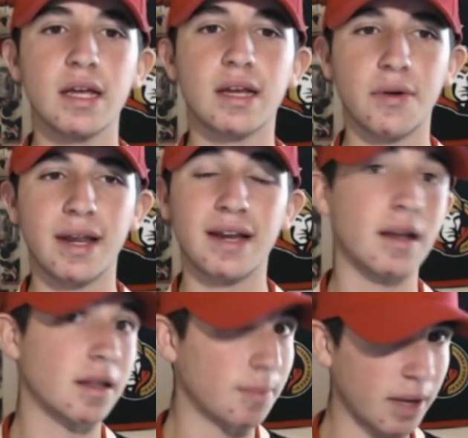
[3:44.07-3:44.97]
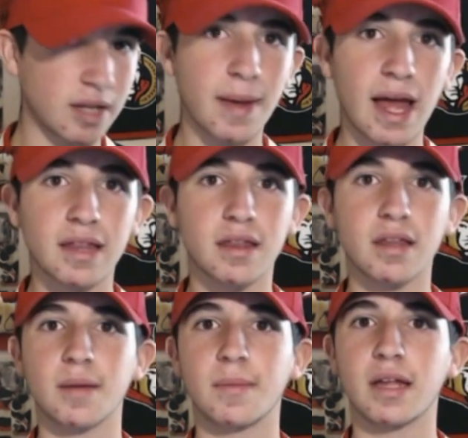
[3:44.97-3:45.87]
creating some nice passes,
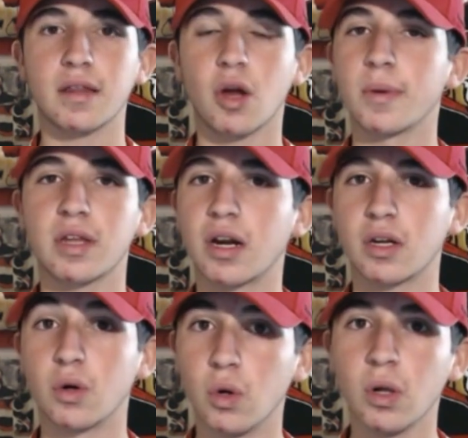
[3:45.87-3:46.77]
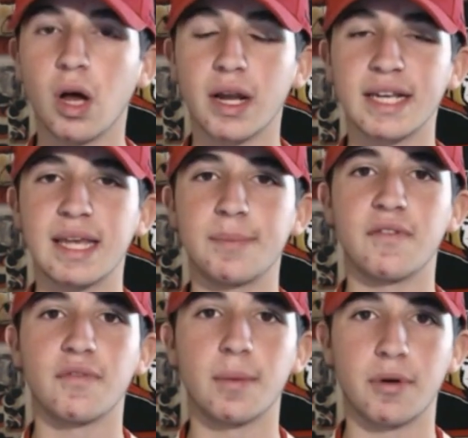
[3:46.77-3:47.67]
some nice, almost got a goal on a tip in
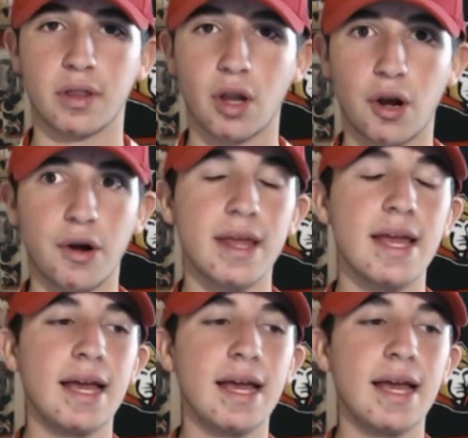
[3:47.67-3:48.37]
from Brassard.